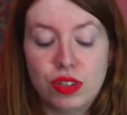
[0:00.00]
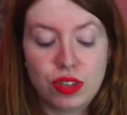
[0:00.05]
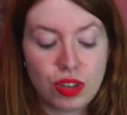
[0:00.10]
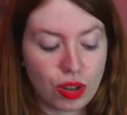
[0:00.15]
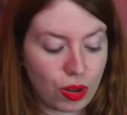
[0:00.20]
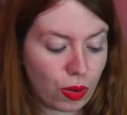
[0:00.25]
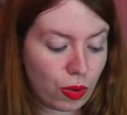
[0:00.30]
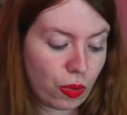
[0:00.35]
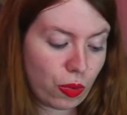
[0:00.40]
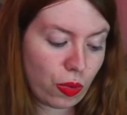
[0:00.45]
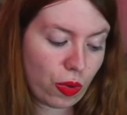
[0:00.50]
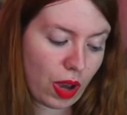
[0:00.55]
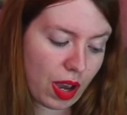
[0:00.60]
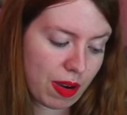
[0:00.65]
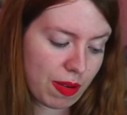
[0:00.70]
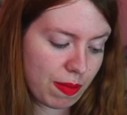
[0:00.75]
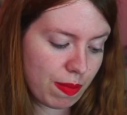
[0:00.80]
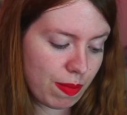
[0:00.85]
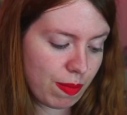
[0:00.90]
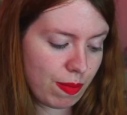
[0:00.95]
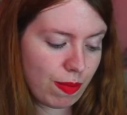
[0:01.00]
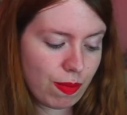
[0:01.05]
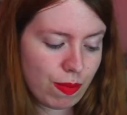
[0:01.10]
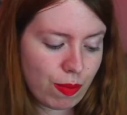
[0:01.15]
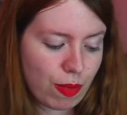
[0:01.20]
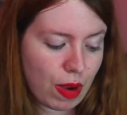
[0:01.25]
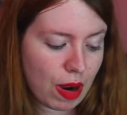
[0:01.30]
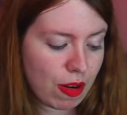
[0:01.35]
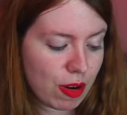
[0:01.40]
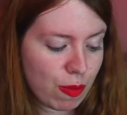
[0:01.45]
So I'm
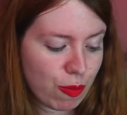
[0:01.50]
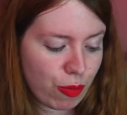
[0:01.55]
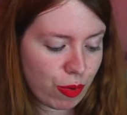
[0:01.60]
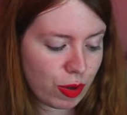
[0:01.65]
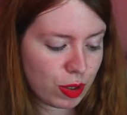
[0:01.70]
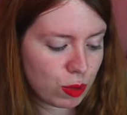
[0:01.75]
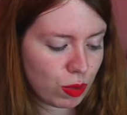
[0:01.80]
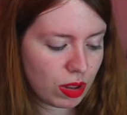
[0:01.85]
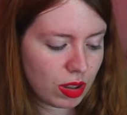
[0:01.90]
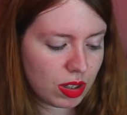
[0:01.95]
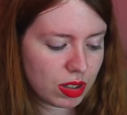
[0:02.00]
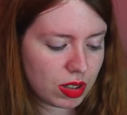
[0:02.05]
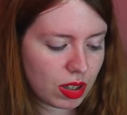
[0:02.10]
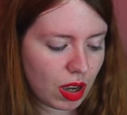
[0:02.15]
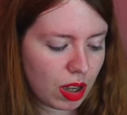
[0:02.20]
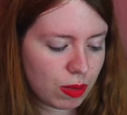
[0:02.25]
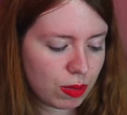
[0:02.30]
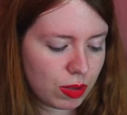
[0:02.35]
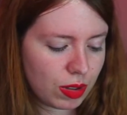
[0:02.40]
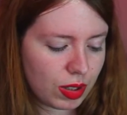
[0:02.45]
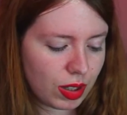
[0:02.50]
very impressed with this album.